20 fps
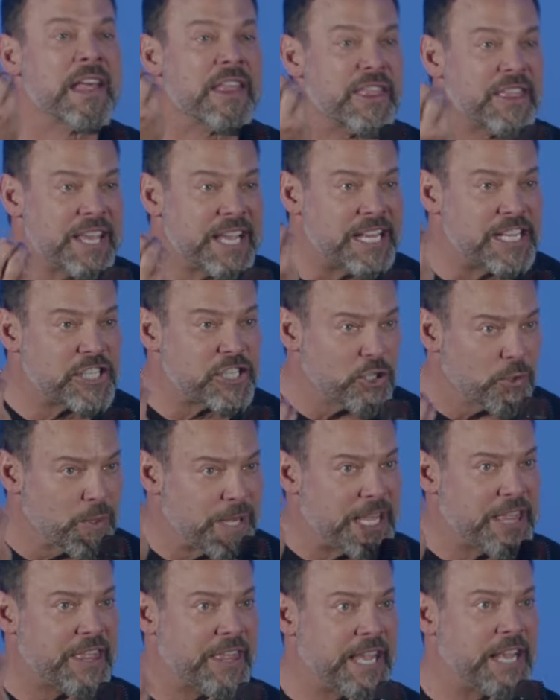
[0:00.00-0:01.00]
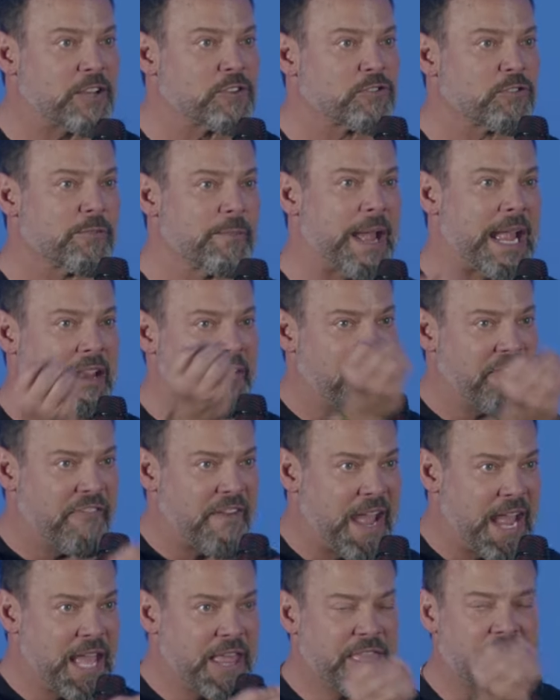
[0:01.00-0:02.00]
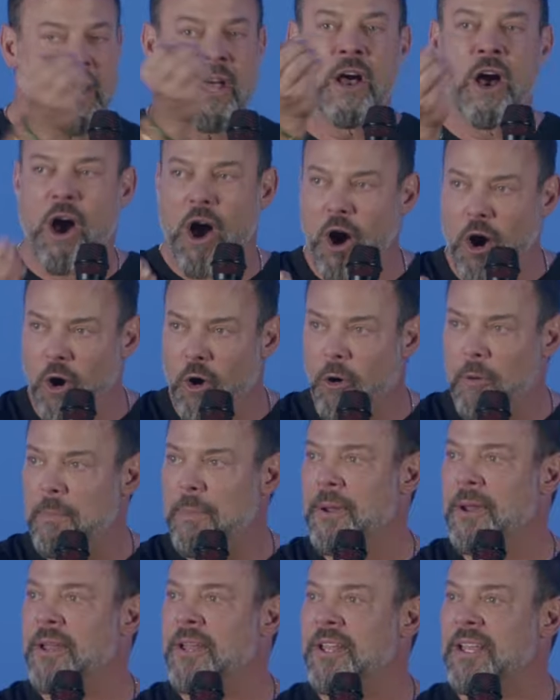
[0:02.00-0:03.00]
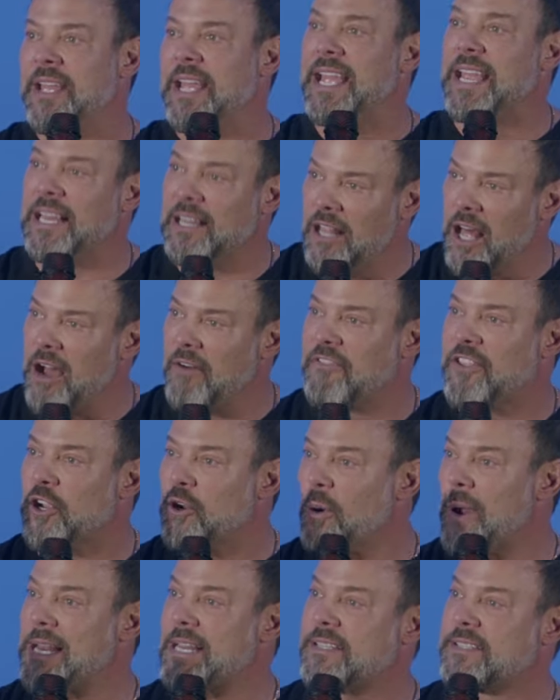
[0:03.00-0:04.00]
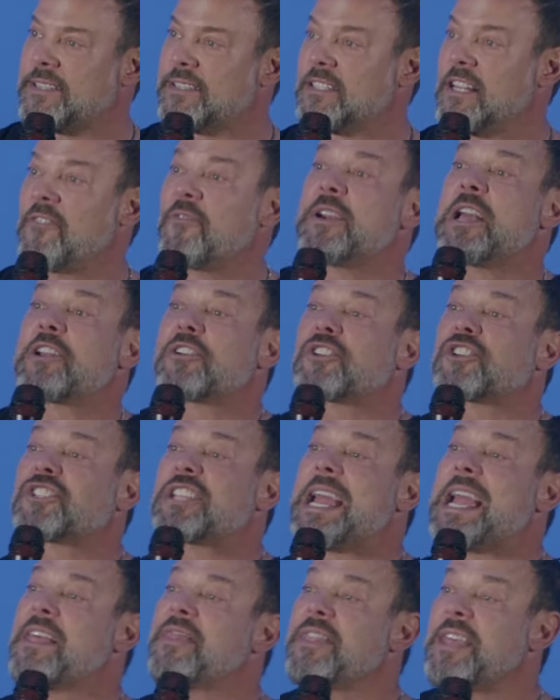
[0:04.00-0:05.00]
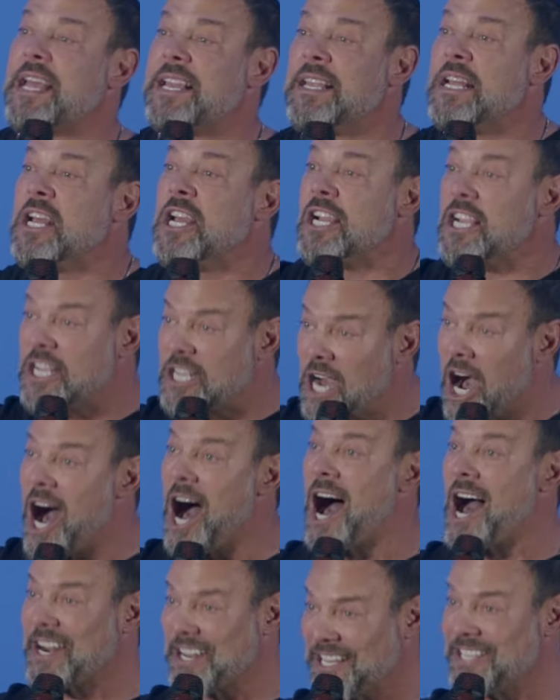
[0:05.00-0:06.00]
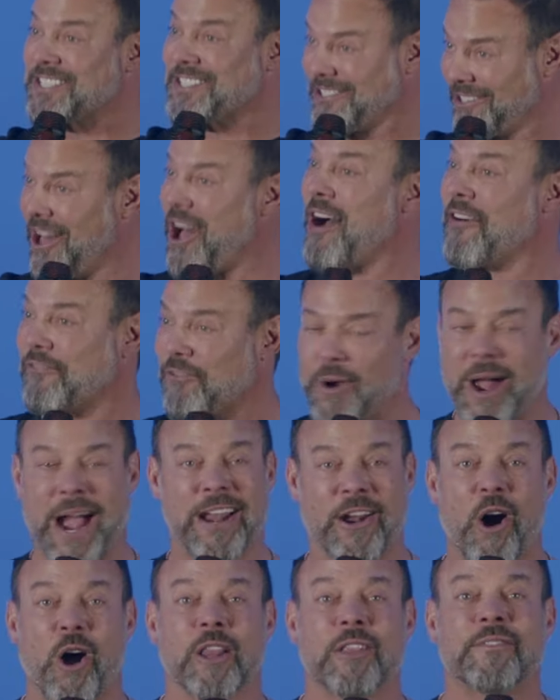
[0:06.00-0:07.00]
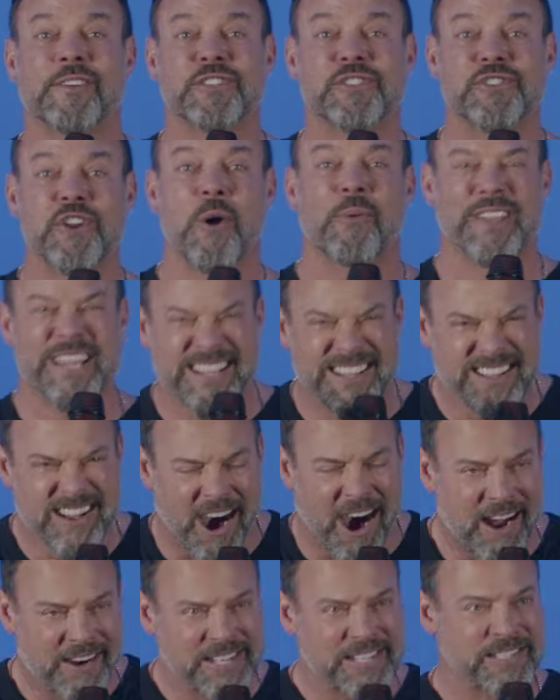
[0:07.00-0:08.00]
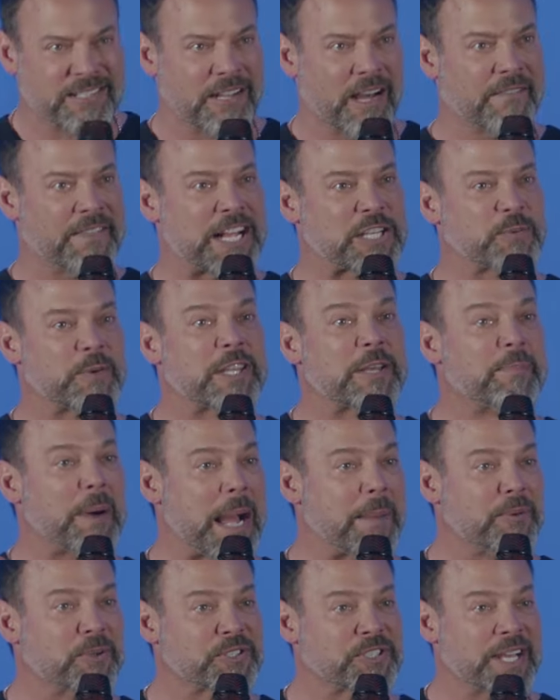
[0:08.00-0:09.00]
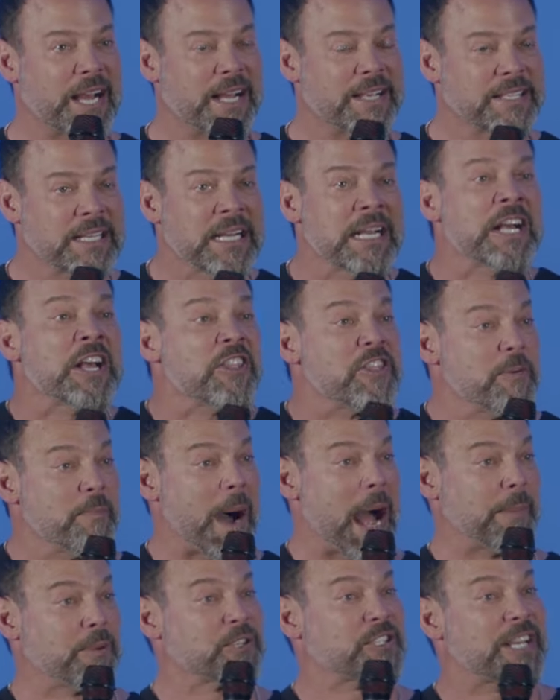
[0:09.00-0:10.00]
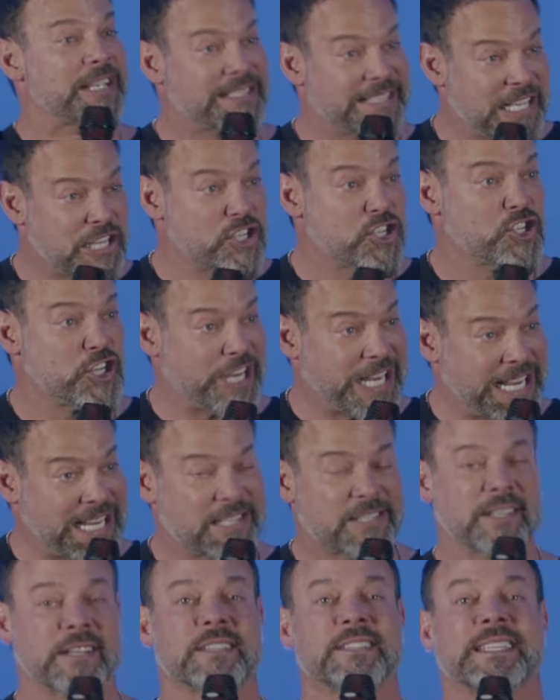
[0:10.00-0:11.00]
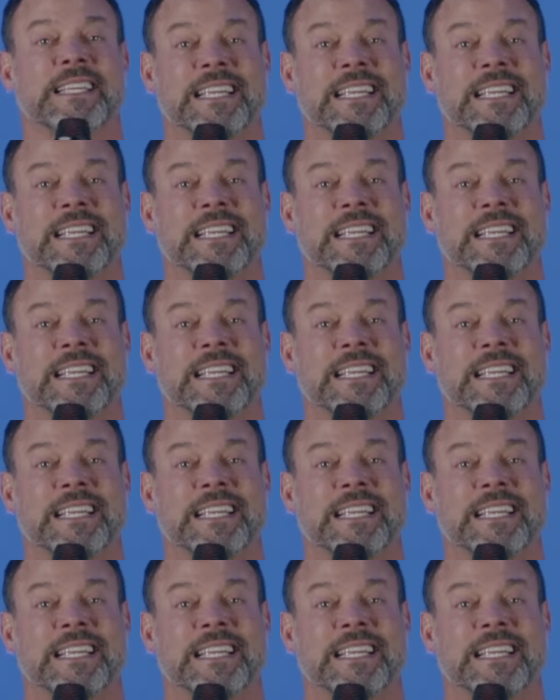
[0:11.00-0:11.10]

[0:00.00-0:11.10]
These three things remain faith, hope, and love. The greatest is love. We understand that God is love, right? All of us know that God is love. That's what the Bible says. The Bible says that Jesus